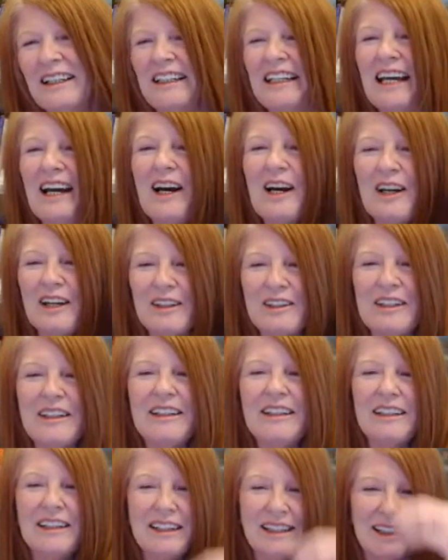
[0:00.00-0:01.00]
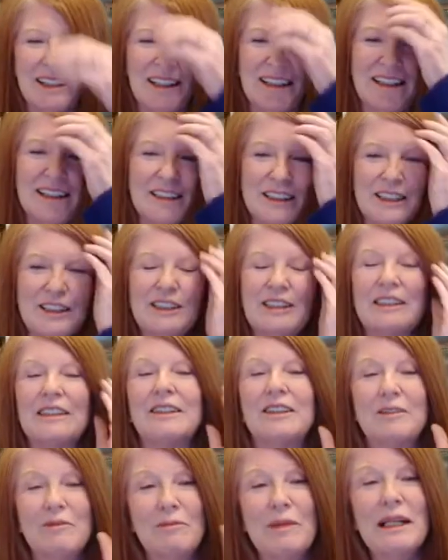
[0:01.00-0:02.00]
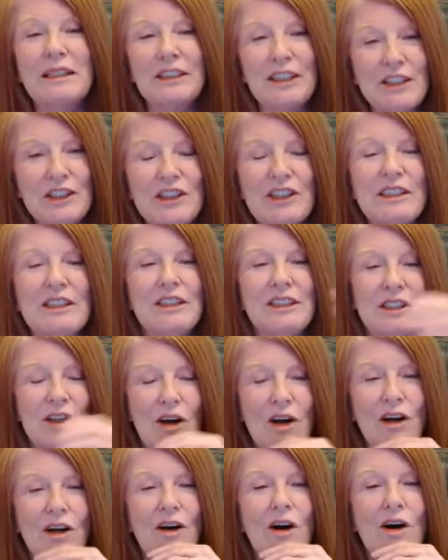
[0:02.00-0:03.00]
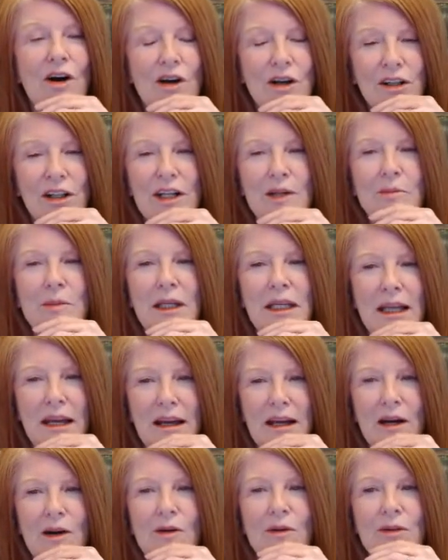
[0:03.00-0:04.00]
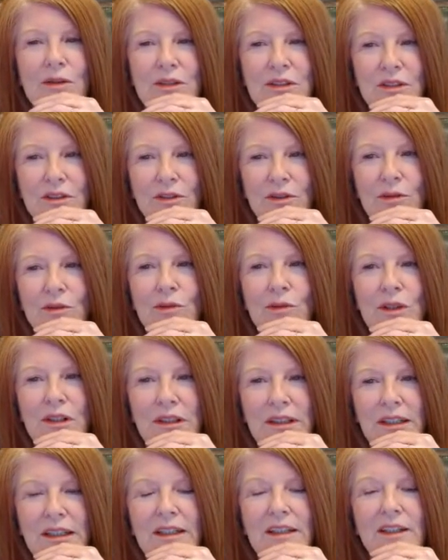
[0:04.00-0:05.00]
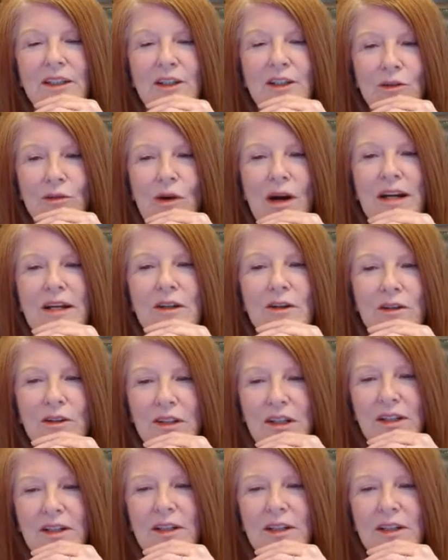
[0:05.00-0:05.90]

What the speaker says: Yeah, it's messages are all coming out. Really, you're right,